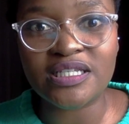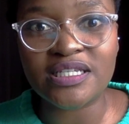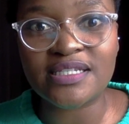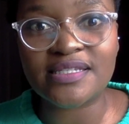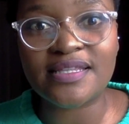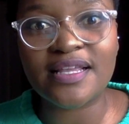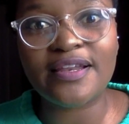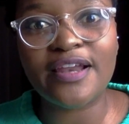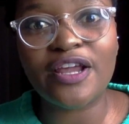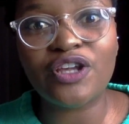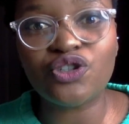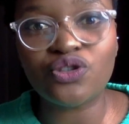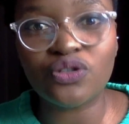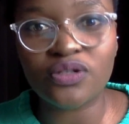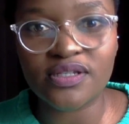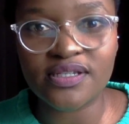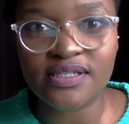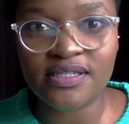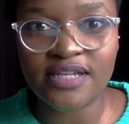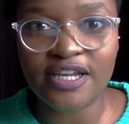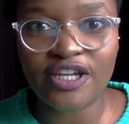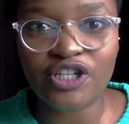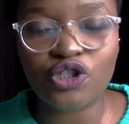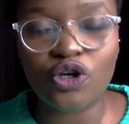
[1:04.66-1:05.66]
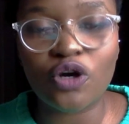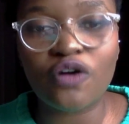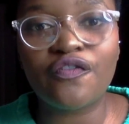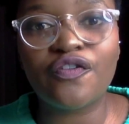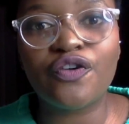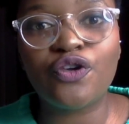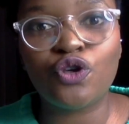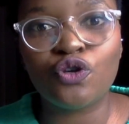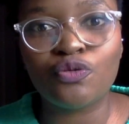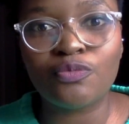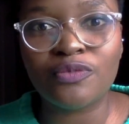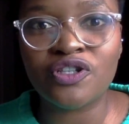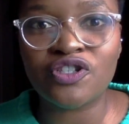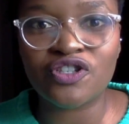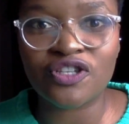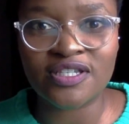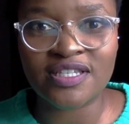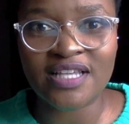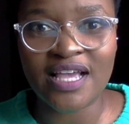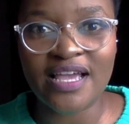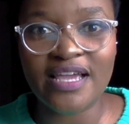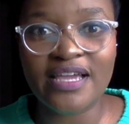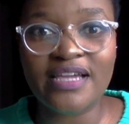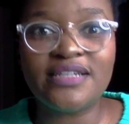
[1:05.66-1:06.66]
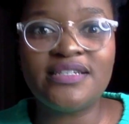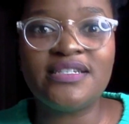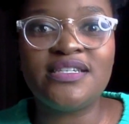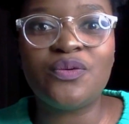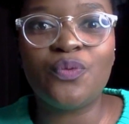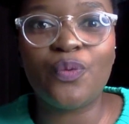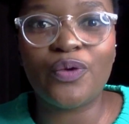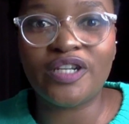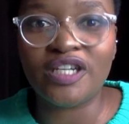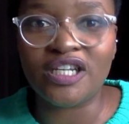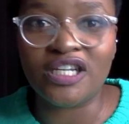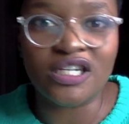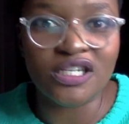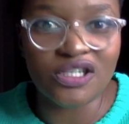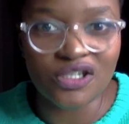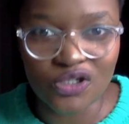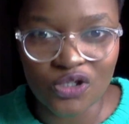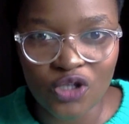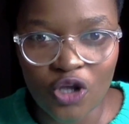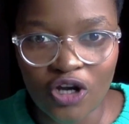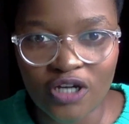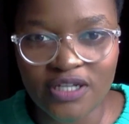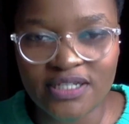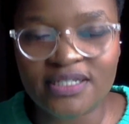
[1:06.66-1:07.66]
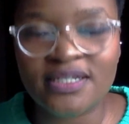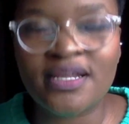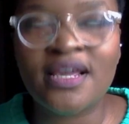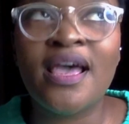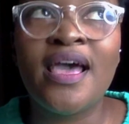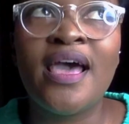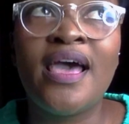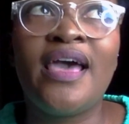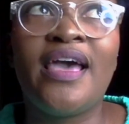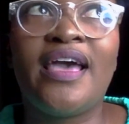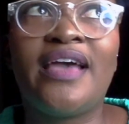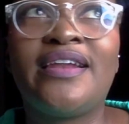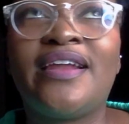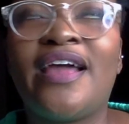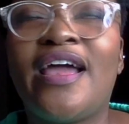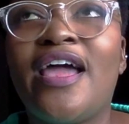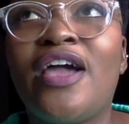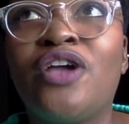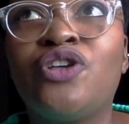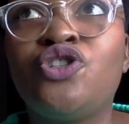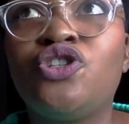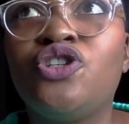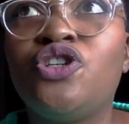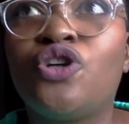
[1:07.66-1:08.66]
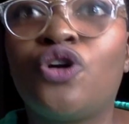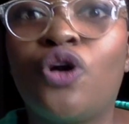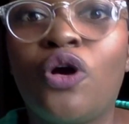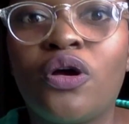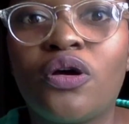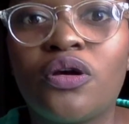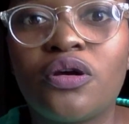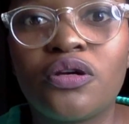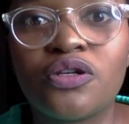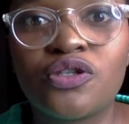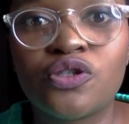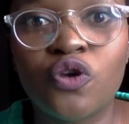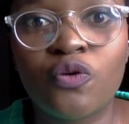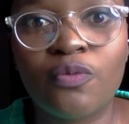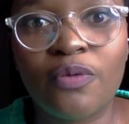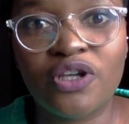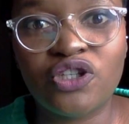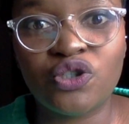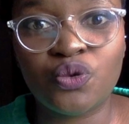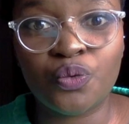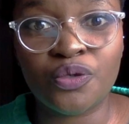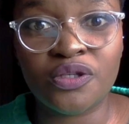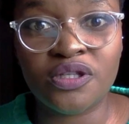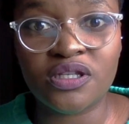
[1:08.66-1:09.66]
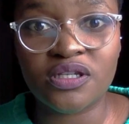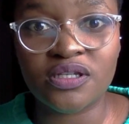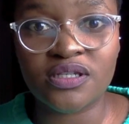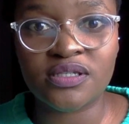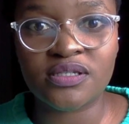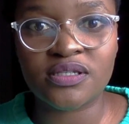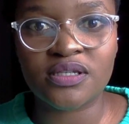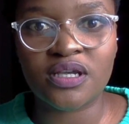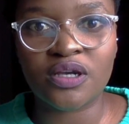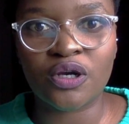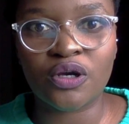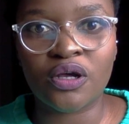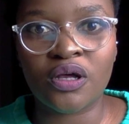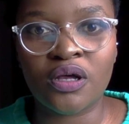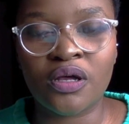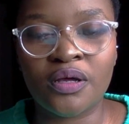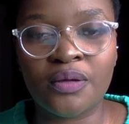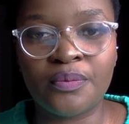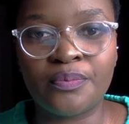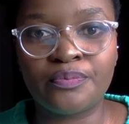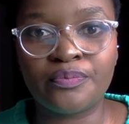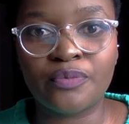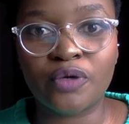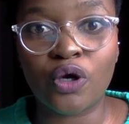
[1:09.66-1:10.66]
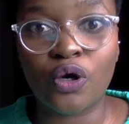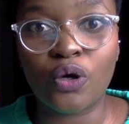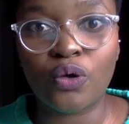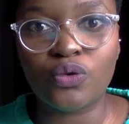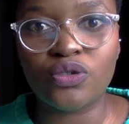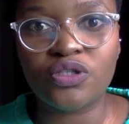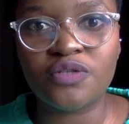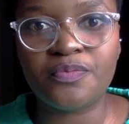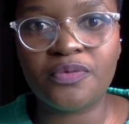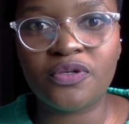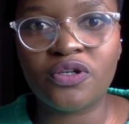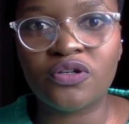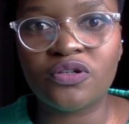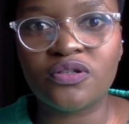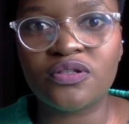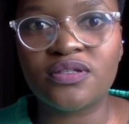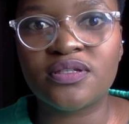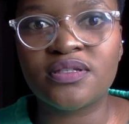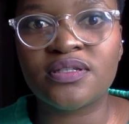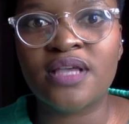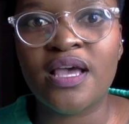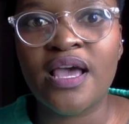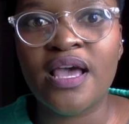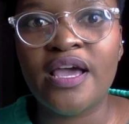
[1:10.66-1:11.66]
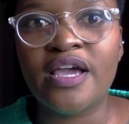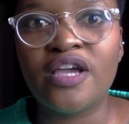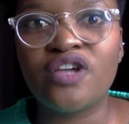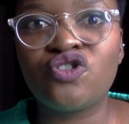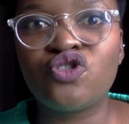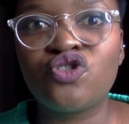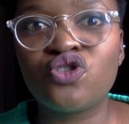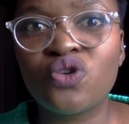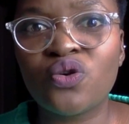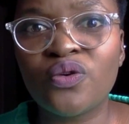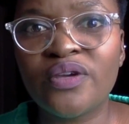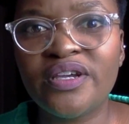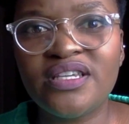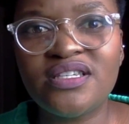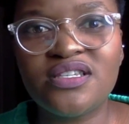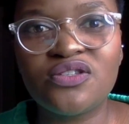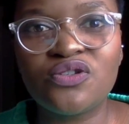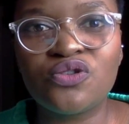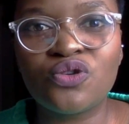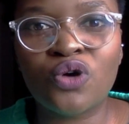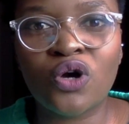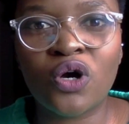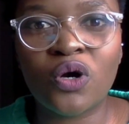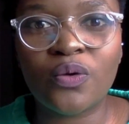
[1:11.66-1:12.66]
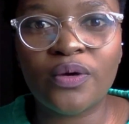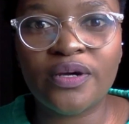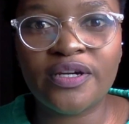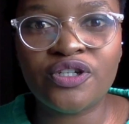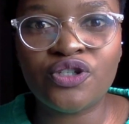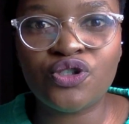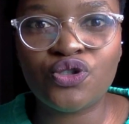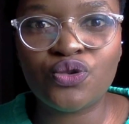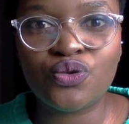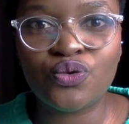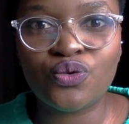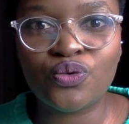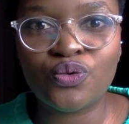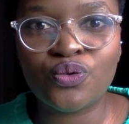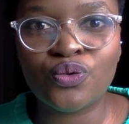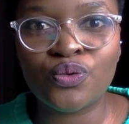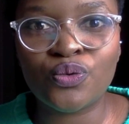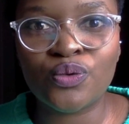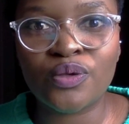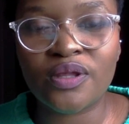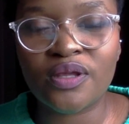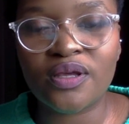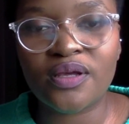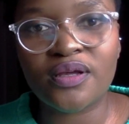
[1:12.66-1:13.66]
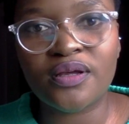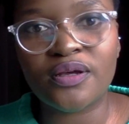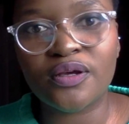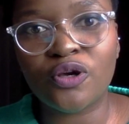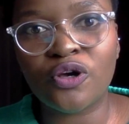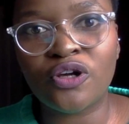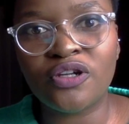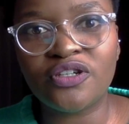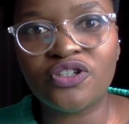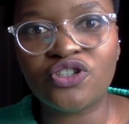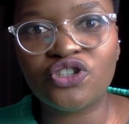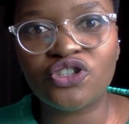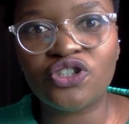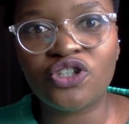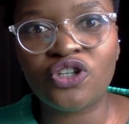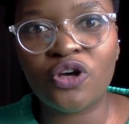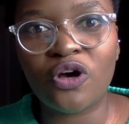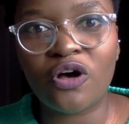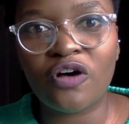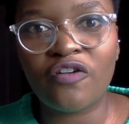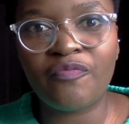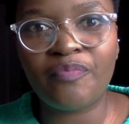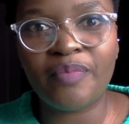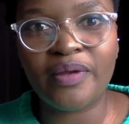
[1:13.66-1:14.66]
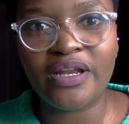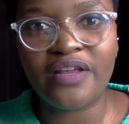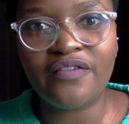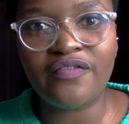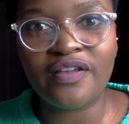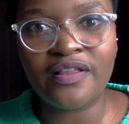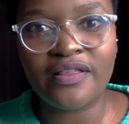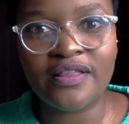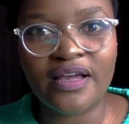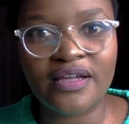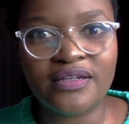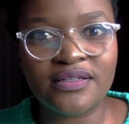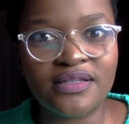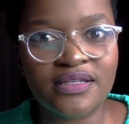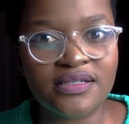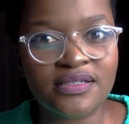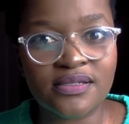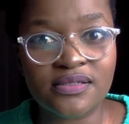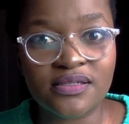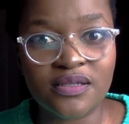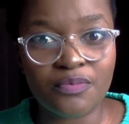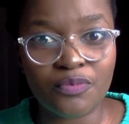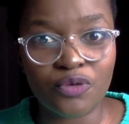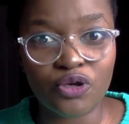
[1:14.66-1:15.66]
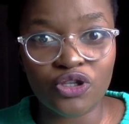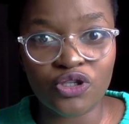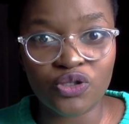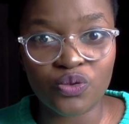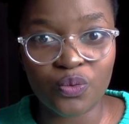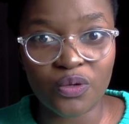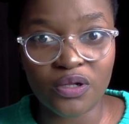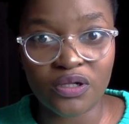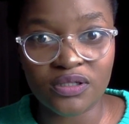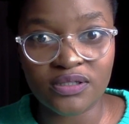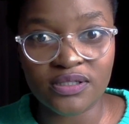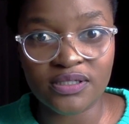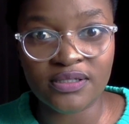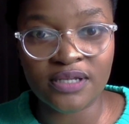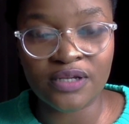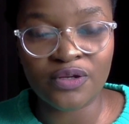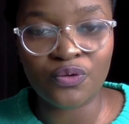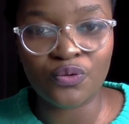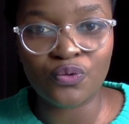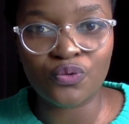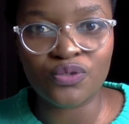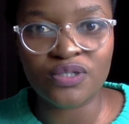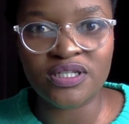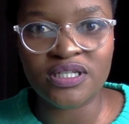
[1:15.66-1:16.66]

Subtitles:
is the natural state of a human society when it is not. And I actually concur so much with this quote because it's so easy to cover into the conditioning of believing that this is a man's world and